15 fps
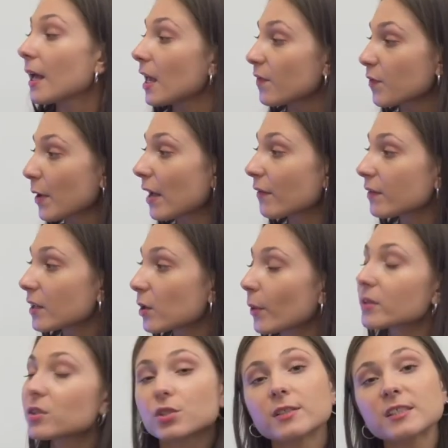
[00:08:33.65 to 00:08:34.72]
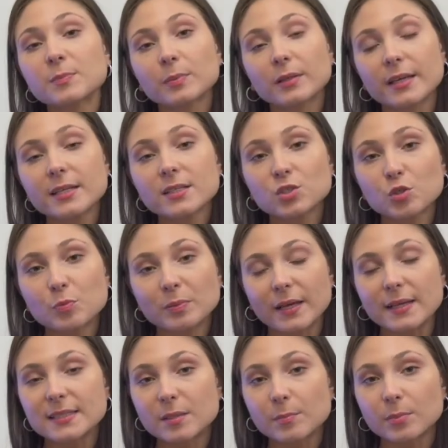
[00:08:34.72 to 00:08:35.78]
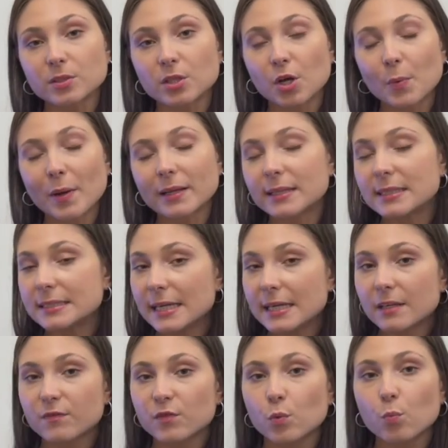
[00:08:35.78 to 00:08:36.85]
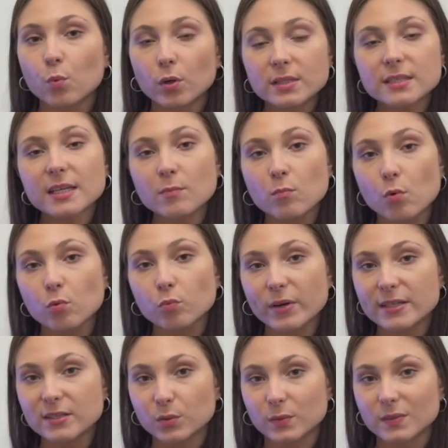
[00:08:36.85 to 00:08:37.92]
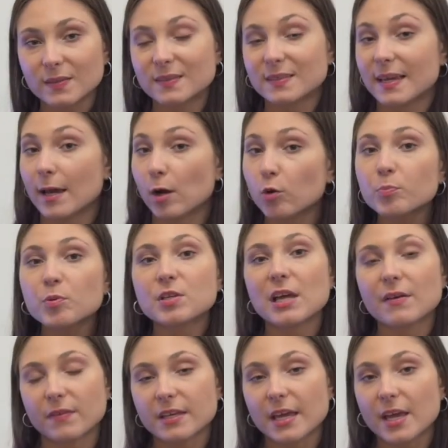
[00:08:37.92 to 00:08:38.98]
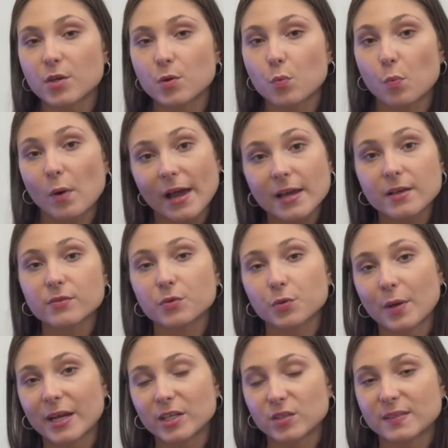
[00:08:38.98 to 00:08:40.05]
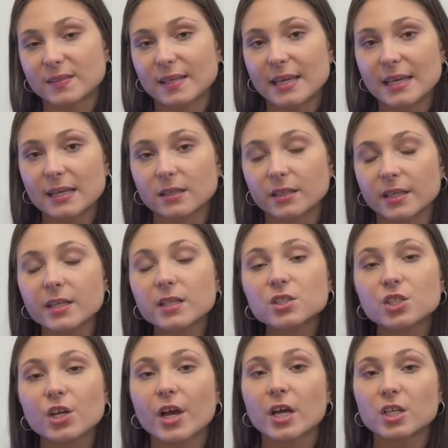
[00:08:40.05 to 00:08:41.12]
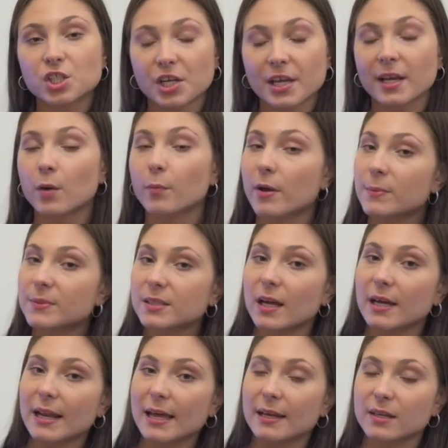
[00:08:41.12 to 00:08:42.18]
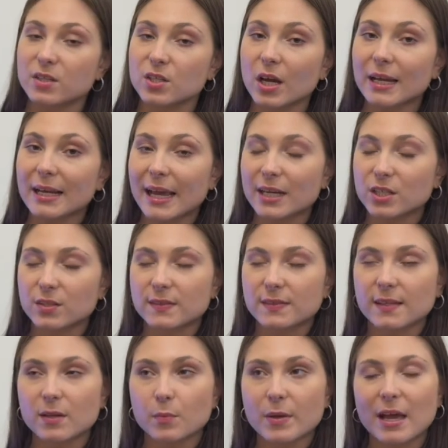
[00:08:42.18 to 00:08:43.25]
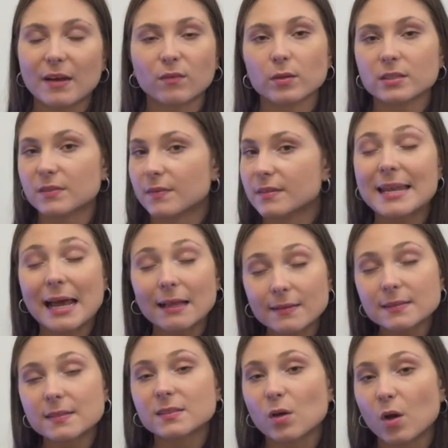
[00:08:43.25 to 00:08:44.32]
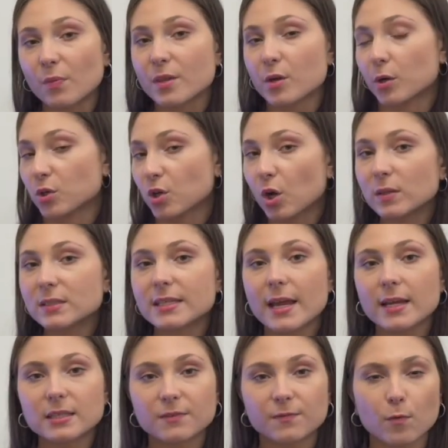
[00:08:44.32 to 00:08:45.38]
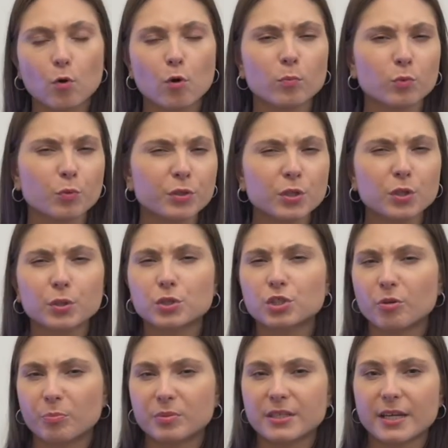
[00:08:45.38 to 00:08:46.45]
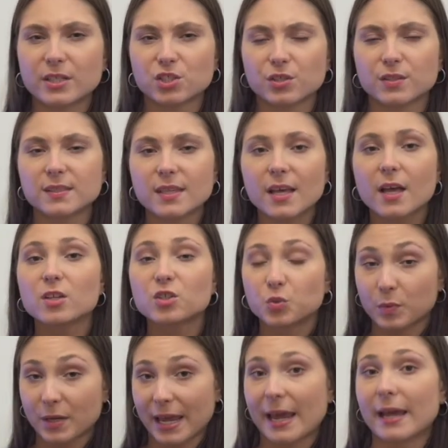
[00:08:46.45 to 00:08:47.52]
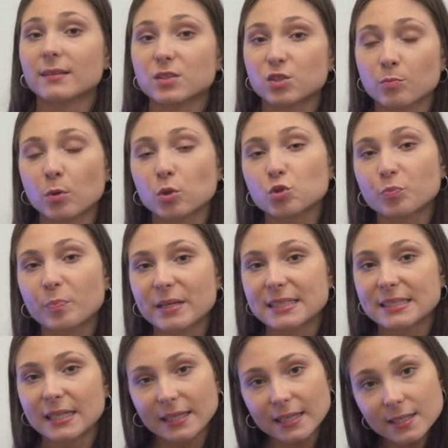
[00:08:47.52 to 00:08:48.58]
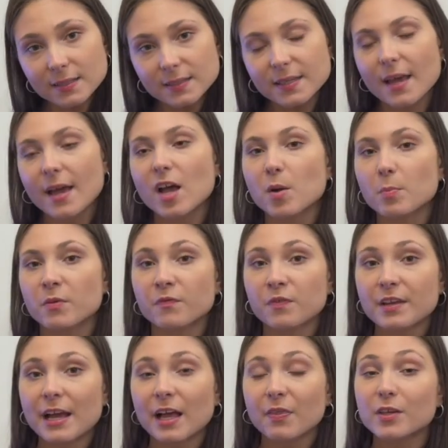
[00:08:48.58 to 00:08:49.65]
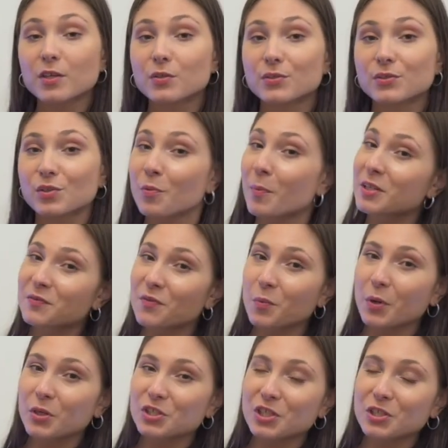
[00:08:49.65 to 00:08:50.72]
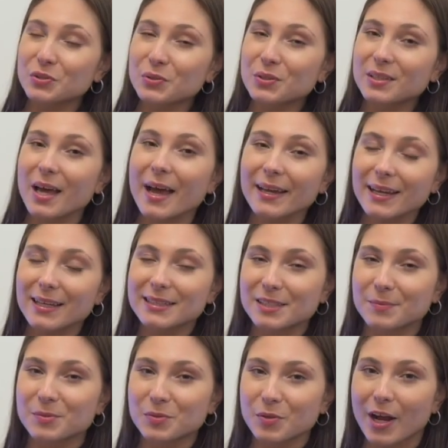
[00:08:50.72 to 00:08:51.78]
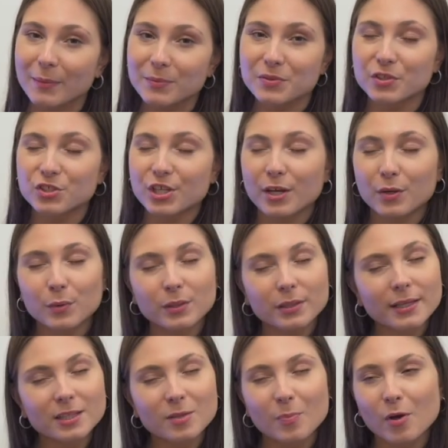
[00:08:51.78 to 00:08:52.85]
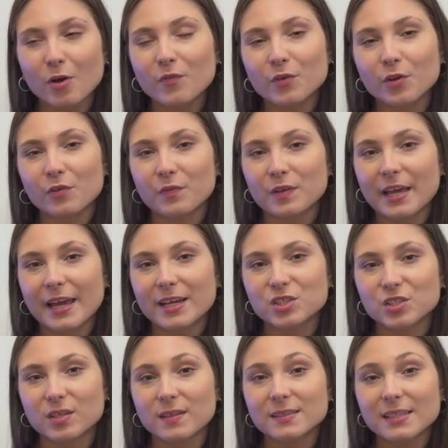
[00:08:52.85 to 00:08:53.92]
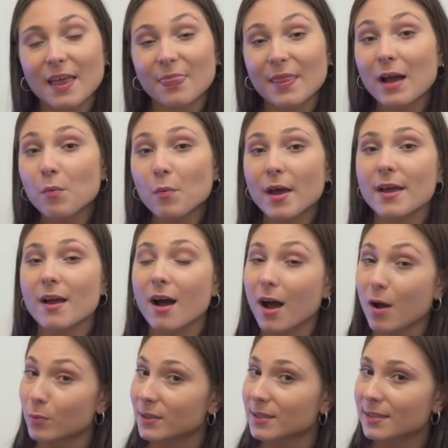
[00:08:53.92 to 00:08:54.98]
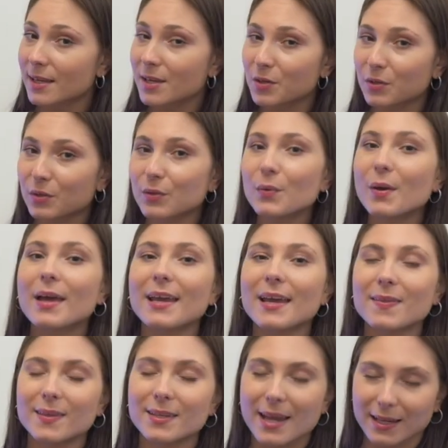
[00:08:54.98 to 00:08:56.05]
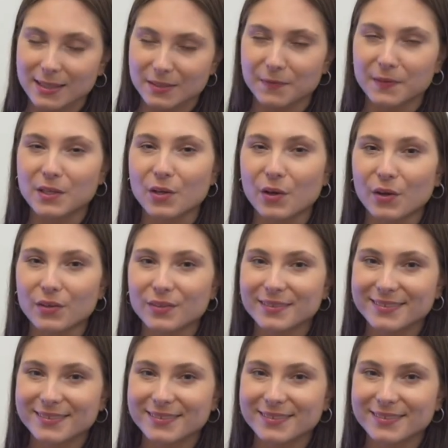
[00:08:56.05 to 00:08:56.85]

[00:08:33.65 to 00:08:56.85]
If you have any questions, please do place them below. And indeed, if you're wanting more resources to help you navigate your way through HSC English, check out our website at Ignite HSC. We have lots of analysis on there on context, form, critical interpretations to enhance your Module B studies. But for now, thank you so much for watching. Do like and subscribe to the channel, click the bell for notifications, and that way I will see you in the next video.